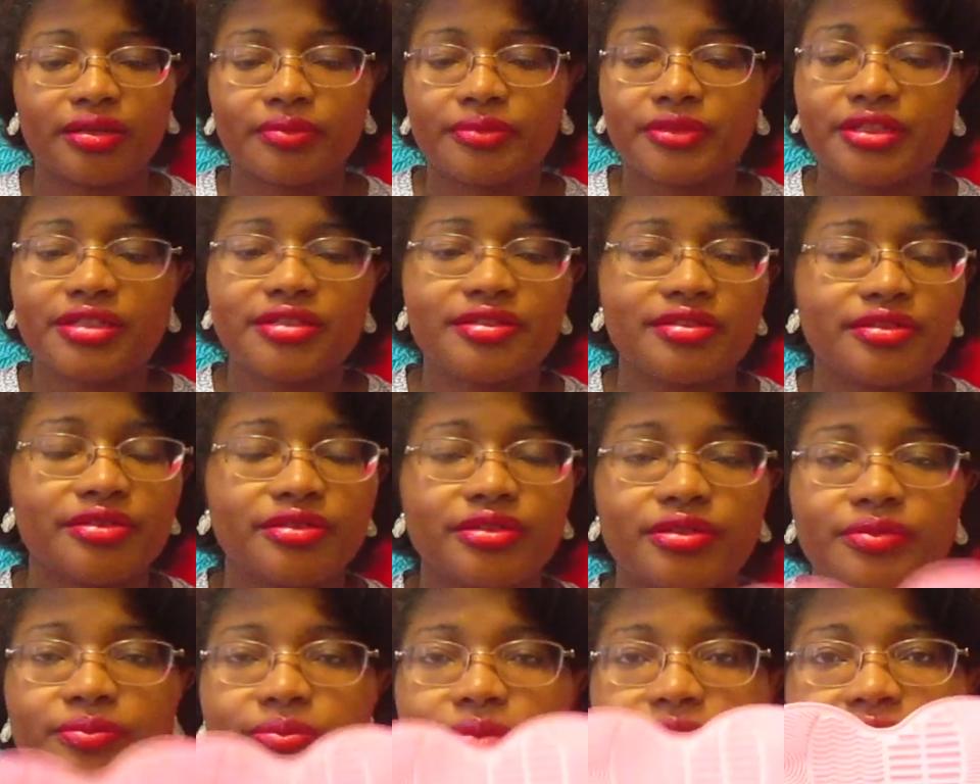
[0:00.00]
These you
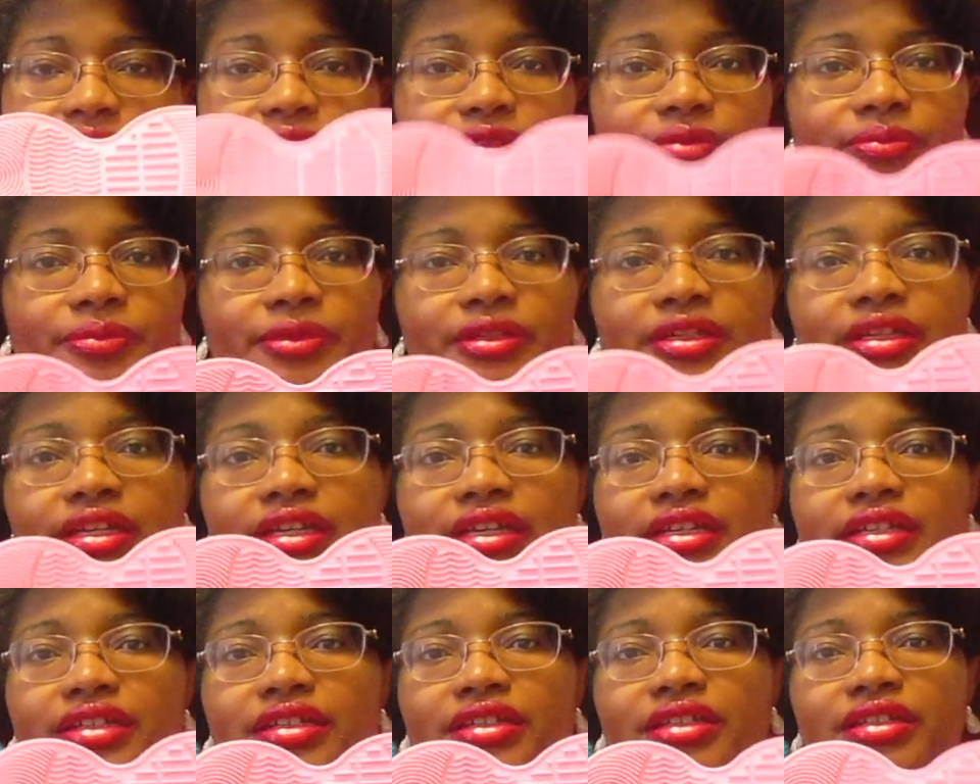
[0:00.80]
can pick up at
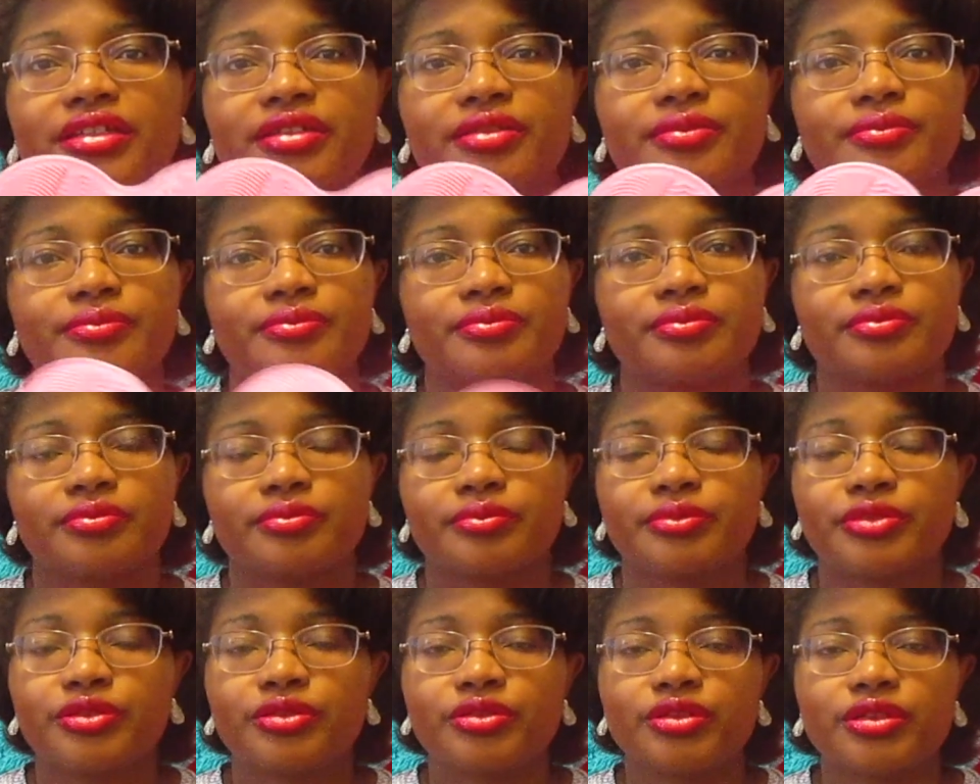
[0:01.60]
any
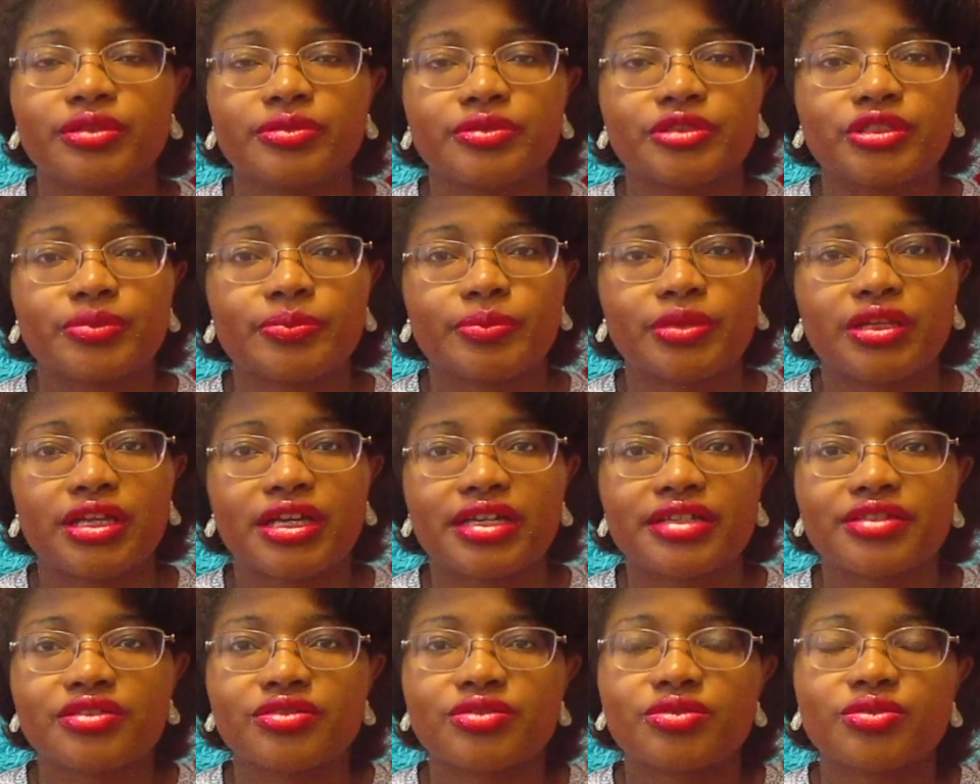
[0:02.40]
beauty
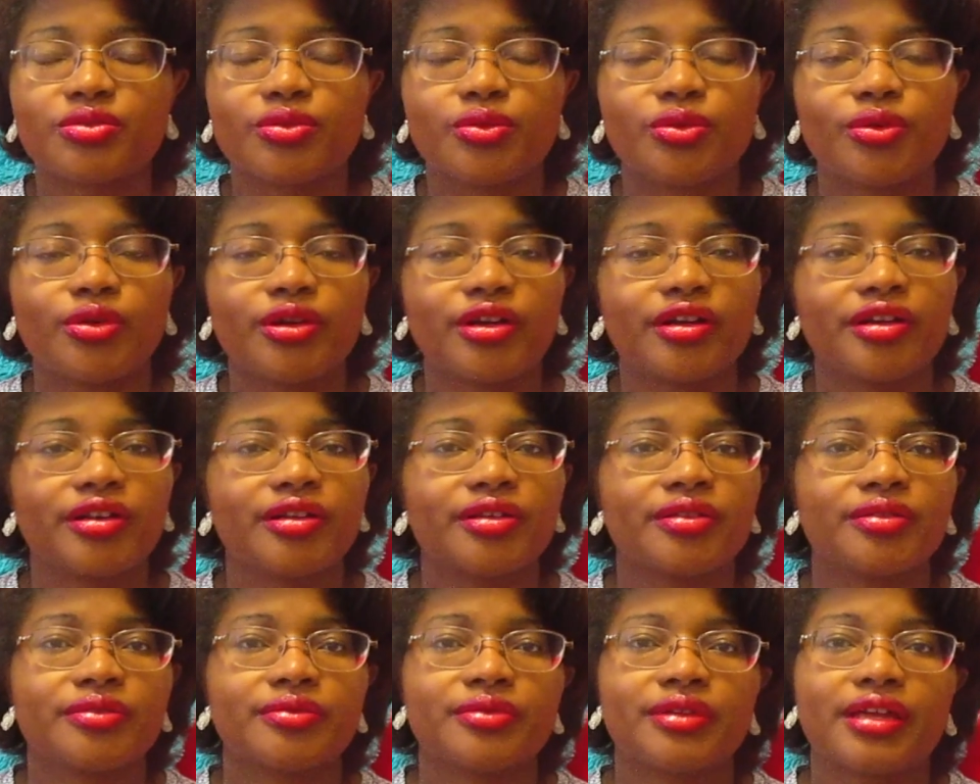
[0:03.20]
supply
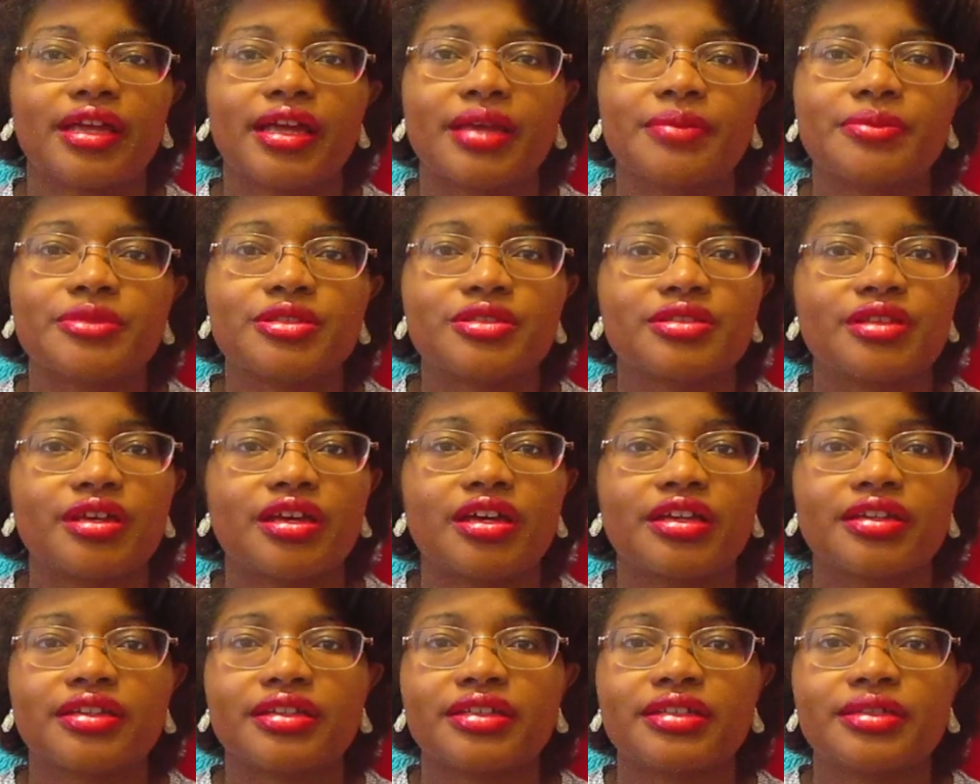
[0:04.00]
store,
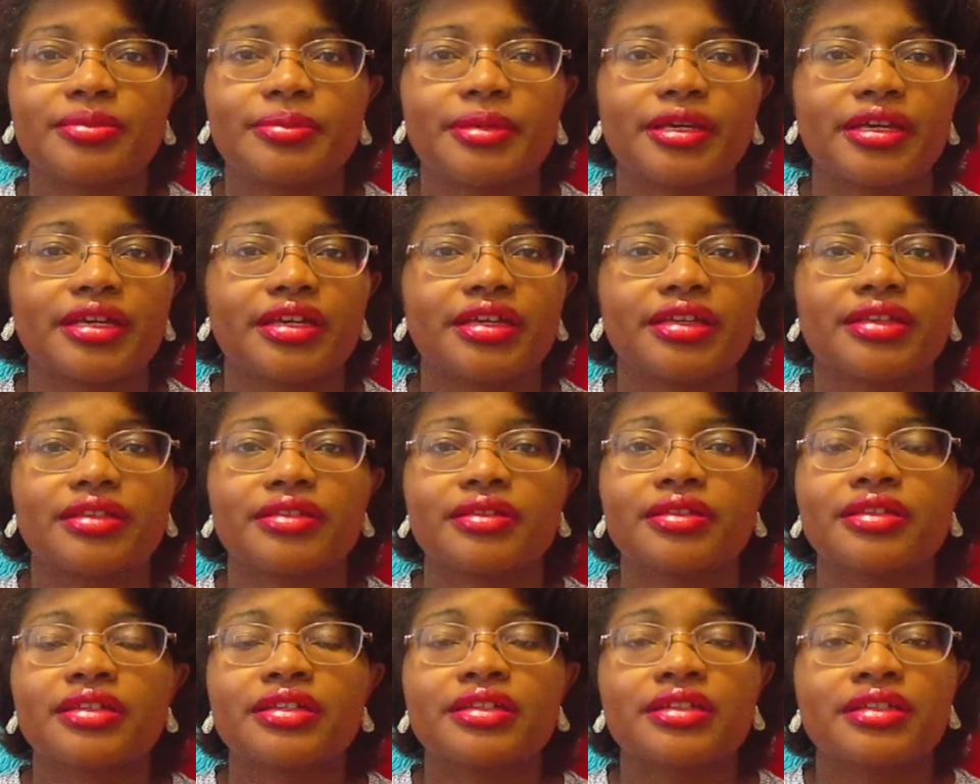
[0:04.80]
Amazon,
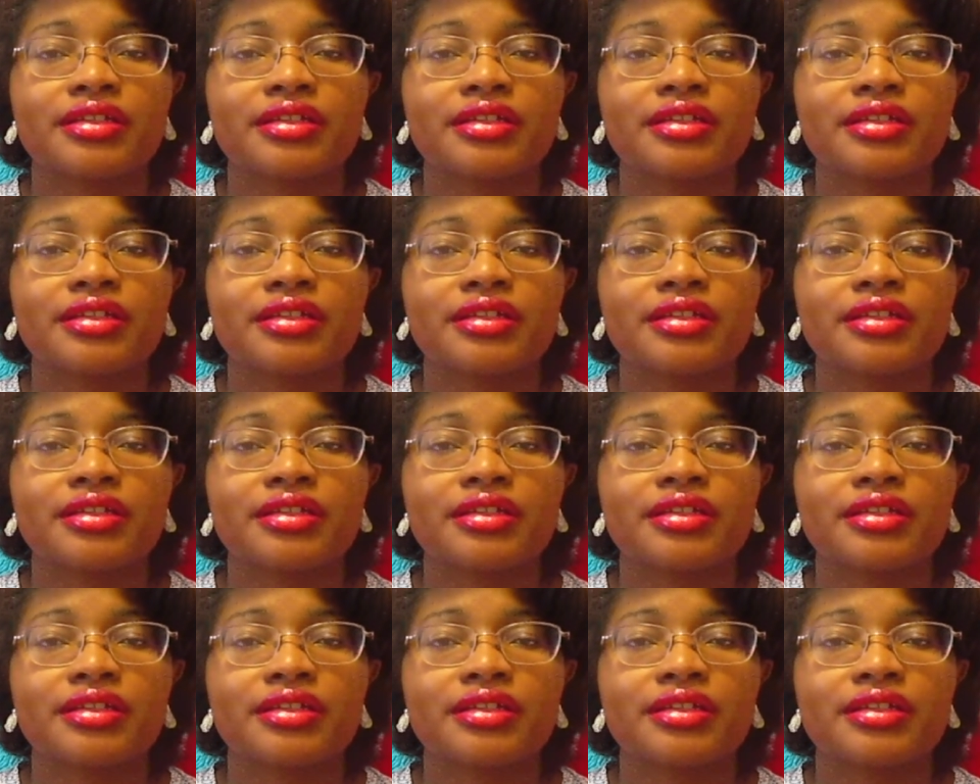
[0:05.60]
eBay.